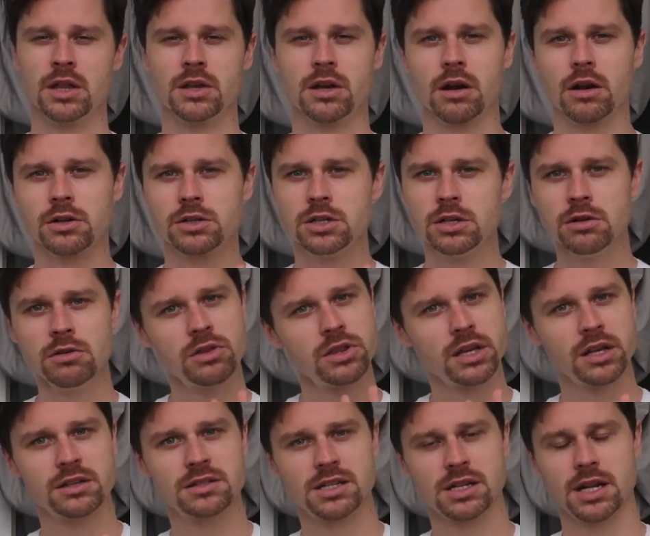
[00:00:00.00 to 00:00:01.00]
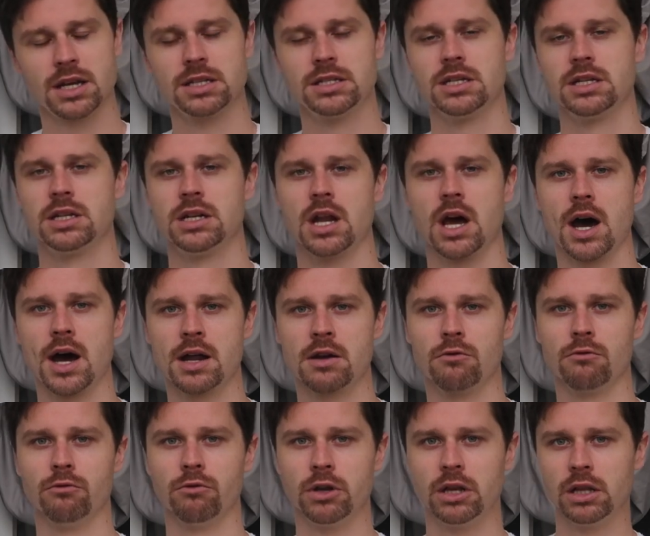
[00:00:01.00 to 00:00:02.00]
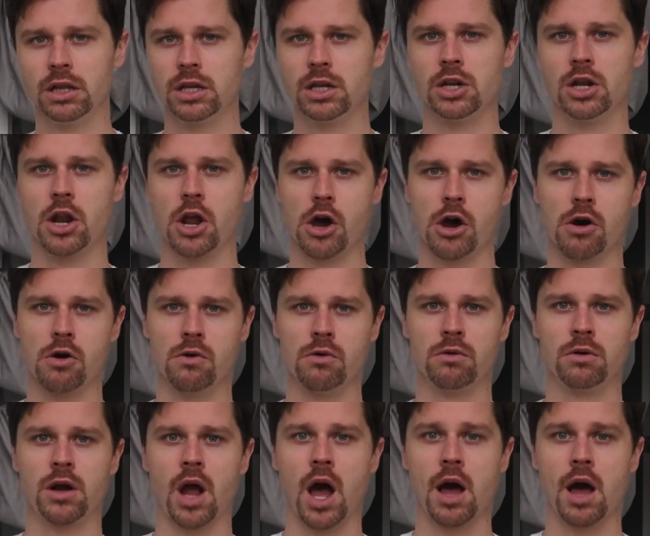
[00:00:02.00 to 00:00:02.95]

there are two things that I did not really know